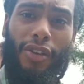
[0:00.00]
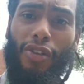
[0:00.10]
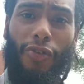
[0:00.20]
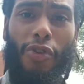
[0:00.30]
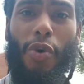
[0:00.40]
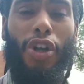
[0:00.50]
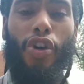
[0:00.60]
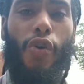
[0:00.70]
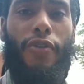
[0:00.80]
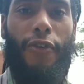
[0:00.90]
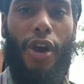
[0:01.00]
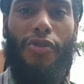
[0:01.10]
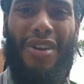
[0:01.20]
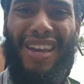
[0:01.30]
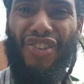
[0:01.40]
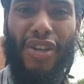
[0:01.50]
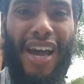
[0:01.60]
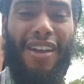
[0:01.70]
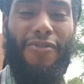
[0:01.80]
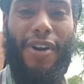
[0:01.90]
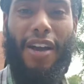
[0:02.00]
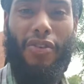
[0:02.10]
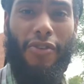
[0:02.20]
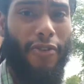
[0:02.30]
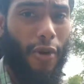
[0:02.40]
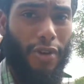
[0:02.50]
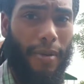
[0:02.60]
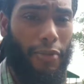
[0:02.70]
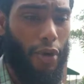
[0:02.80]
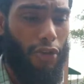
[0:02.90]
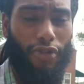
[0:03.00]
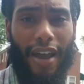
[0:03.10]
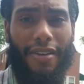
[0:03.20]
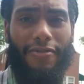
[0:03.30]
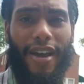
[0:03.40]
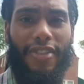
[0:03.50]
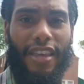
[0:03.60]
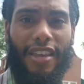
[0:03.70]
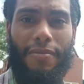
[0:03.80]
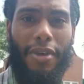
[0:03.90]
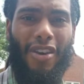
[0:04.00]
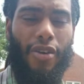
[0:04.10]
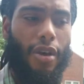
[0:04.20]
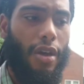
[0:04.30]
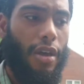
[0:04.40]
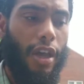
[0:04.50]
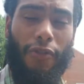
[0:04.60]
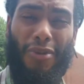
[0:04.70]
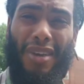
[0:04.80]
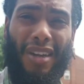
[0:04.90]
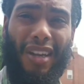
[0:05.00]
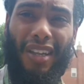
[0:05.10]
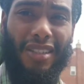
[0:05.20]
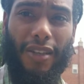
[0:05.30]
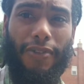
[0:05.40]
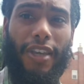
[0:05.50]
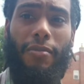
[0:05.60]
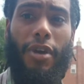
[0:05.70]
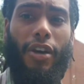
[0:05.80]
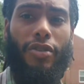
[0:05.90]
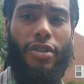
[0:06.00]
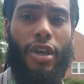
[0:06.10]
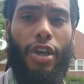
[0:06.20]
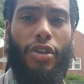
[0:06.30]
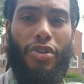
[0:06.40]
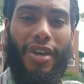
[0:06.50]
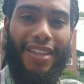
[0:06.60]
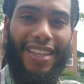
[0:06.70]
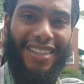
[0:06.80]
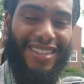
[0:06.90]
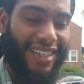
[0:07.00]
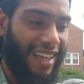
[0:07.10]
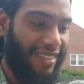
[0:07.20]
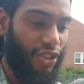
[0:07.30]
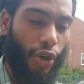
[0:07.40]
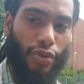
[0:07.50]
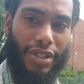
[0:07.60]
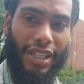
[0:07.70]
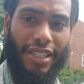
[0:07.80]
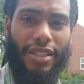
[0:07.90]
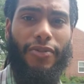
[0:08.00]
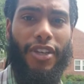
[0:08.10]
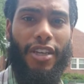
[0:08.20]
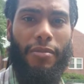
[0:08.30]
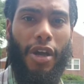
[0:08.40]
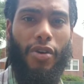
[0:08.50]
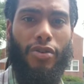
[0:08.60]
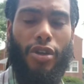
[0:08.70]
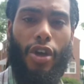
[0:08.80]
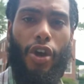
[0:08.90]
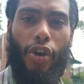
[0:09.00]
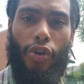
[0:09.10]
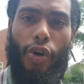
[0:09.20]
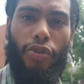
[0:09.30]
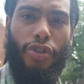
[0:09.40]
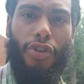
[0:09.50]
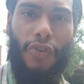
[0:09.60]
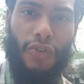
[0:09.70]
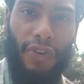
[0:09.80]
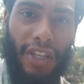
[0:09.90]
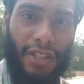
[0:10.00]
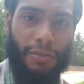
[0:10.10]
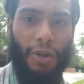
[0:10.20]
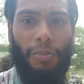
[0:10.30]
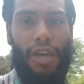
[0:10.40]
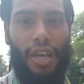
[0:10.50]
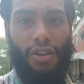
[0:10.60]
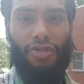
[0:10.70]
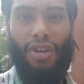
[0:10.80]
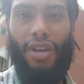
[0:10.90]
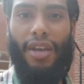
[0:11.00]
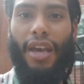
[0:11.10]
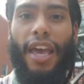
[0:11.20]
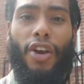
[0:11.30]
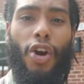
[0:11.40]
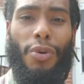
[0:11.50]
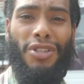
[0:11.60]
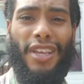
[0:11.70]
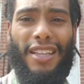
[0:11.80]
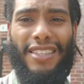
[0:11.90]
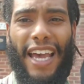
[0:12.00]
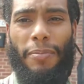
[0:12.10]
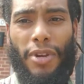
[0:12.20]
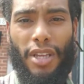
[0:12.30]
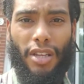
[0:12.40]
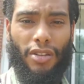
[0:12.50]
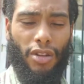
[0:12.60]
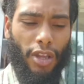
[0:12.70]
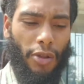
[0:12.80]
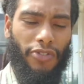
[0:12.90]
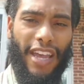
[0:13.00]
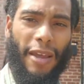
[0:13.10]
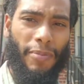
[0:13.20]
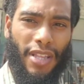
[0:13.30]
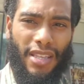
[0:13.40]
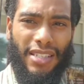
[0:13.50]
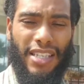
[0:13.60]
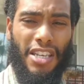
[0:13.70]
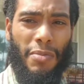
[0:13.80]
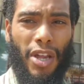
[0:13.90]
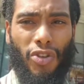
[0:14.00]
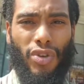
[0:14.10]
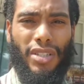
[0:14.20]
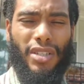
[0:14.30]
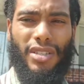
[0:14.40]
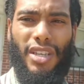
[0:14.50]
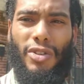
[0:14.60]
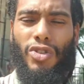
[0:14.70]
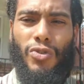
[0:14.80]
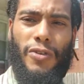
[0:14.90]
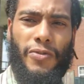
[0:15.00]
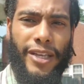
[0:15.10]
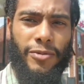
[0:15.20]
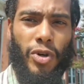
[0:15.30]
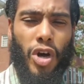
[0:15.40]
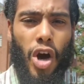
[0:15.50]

If you want to go further and try and find the phone number or try and find the email, if you get a list of emails, you can then take those list of emails, go to your Facebook page, and go in and type it in and type in these email addresses into the Facebook